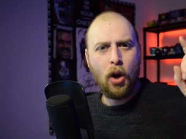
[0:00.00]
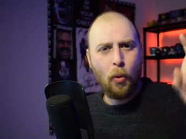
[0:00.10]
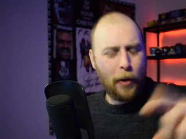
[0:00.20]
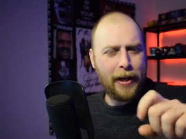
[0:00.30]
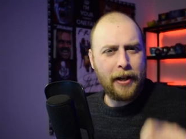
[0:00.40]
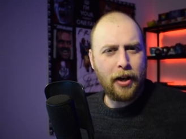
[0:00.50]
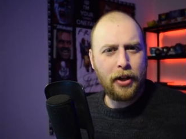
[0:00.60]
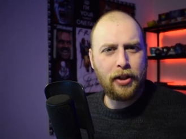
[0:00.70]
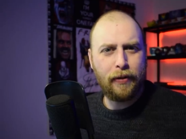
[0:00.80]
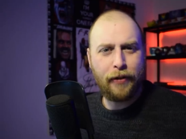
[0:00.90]
Where
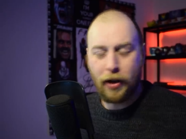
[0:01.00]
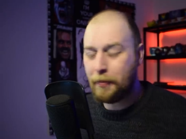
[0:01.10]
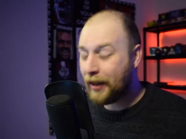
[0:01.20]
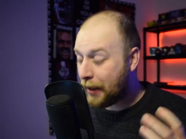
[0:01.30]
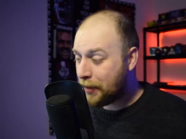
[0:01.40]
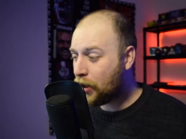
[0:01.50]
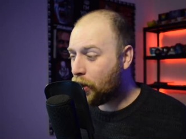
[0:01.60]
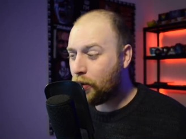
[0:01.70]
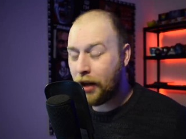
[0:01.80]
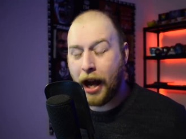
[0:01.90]
are you from? Let me
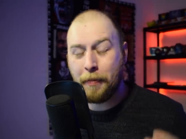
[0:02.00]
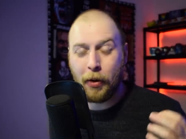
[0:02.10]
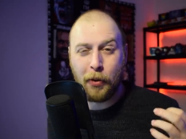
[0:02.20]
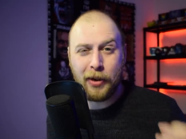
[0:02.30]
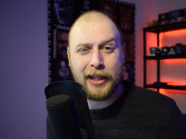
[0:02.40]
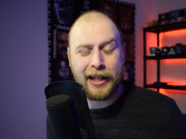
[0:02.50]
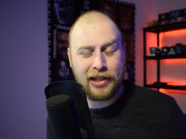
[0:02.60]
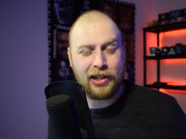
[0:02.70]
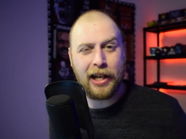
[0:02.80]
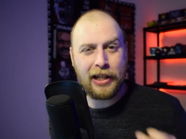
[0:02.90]
know. I'm really
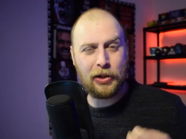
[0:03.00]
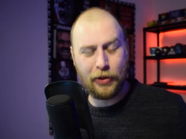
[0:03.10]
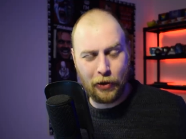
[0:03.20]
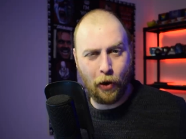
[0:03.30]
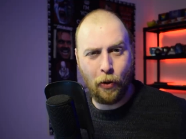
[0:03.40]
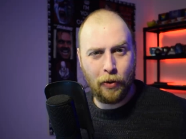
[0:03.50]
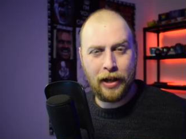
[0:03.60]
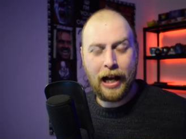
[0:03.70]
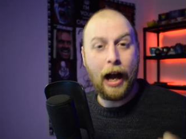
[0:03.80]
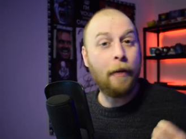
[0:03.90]
excited to know.
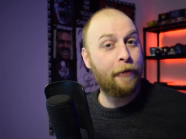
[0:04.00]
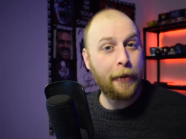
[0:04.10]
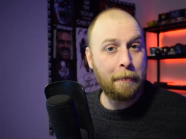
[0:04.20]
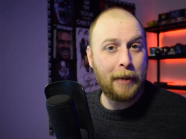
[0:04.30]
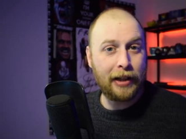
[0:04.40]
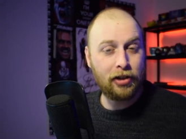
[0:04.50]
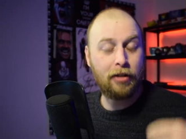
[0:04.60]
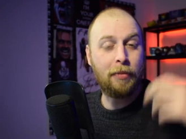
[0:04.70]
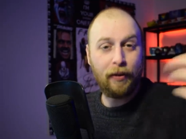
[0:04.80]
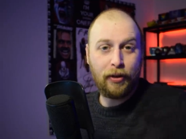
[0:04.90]
I'm from
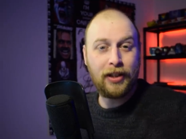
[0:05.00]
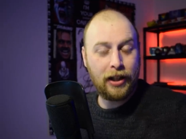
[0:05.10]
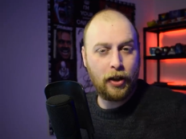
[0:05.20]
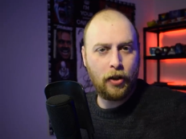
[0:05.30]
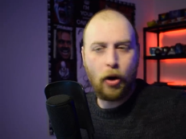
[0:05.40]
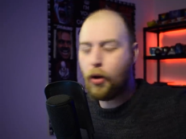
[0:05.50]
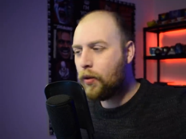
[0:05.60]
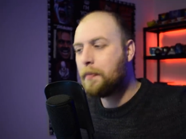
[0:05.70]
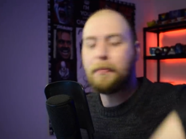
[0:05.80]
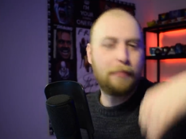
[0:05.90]
Belgium. If you didn't
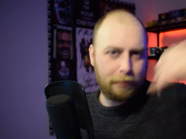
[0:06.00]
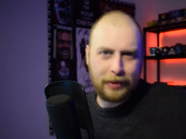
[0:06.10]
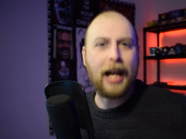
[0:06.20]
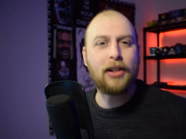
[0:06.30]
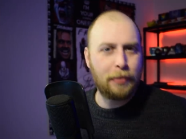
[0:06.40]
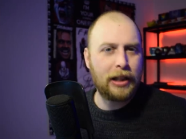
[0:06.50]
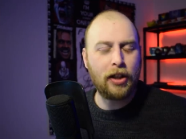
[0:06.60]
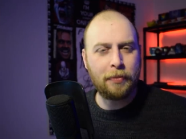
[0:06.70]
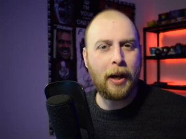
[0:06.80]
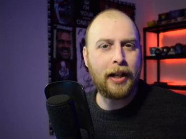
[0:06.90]
know, that's
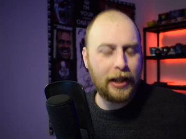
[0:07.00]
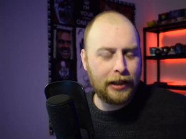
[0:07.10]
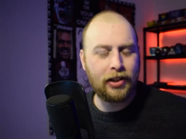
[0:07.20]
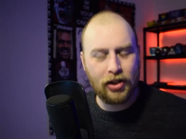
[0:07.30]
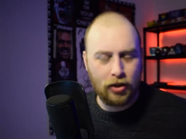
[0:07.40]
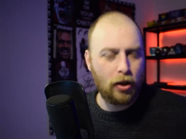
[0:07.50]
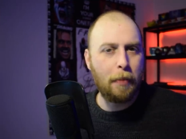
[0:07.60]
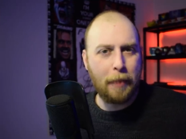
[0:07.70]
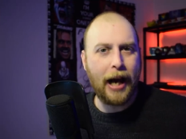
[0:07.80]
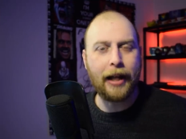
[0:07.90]
because my English is so
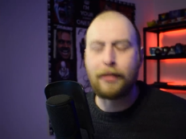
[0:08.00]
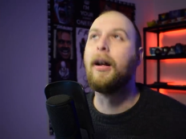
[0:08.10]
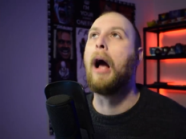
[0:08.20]
bad.